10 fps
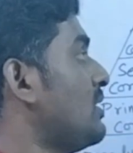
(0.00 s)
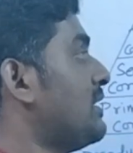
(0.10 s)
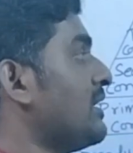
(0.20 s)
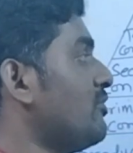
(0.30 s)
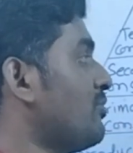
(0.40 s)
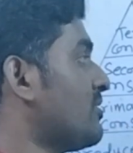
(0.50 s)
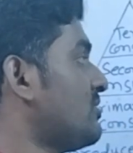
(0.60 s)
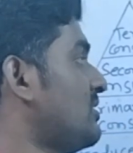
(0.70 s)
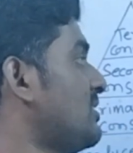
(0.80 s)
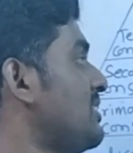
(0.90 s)
only
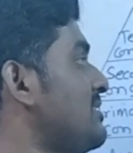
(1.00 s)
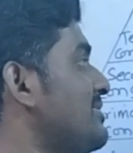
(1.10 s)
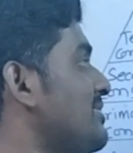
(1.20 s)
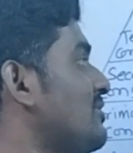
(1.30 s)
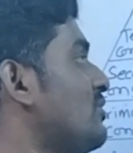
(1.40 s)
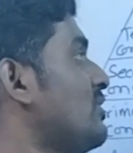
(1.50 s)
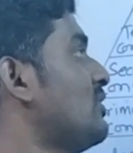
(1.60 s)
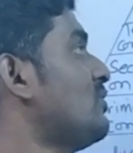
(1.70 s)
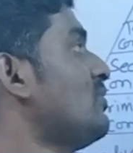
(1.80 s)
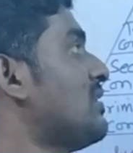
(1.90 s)
10% is
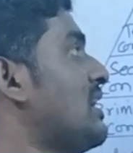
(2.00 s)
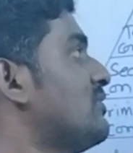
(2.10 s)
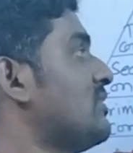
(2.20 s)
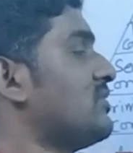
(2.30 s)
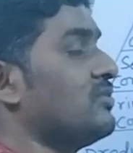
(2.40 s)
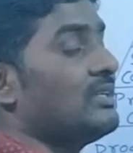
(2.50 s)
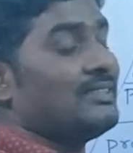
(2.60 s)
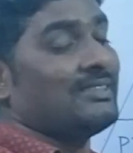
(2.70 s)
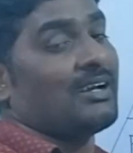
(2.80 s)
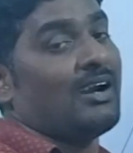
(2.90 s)
going to transfer. So
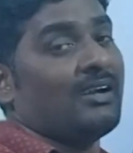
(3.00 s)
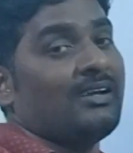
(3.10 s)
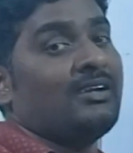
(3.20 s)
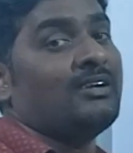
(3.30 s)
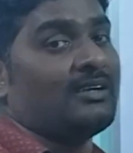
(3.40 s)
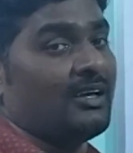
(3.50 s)
this is called